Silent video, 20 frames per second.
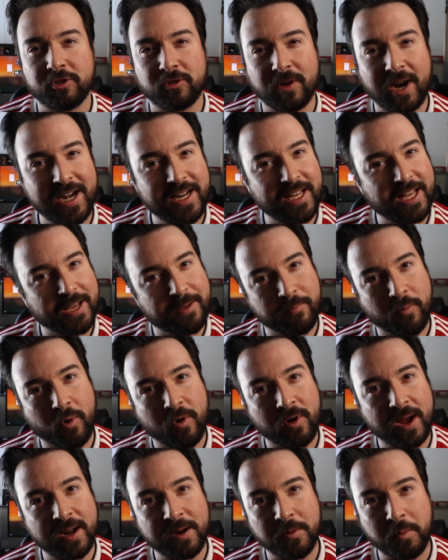Trying to get
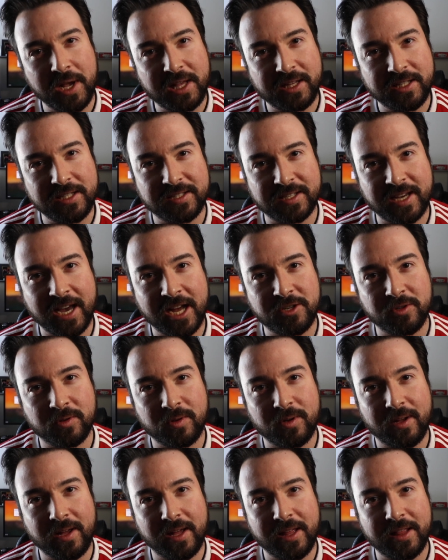more on a weekly
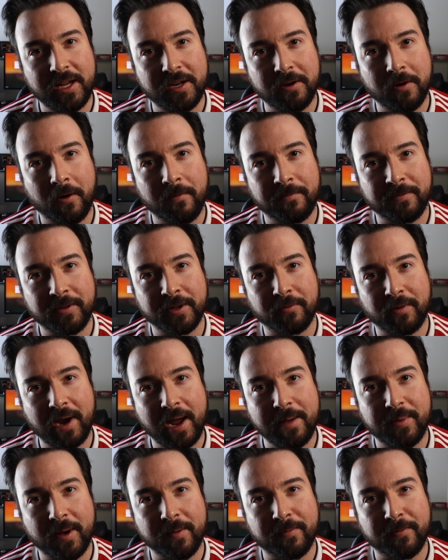schedule and then hopefully
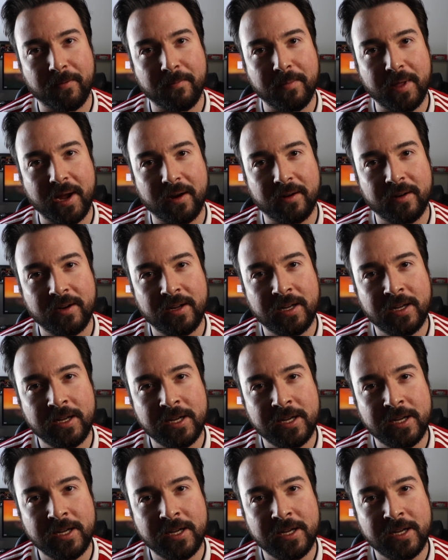ramp up from there.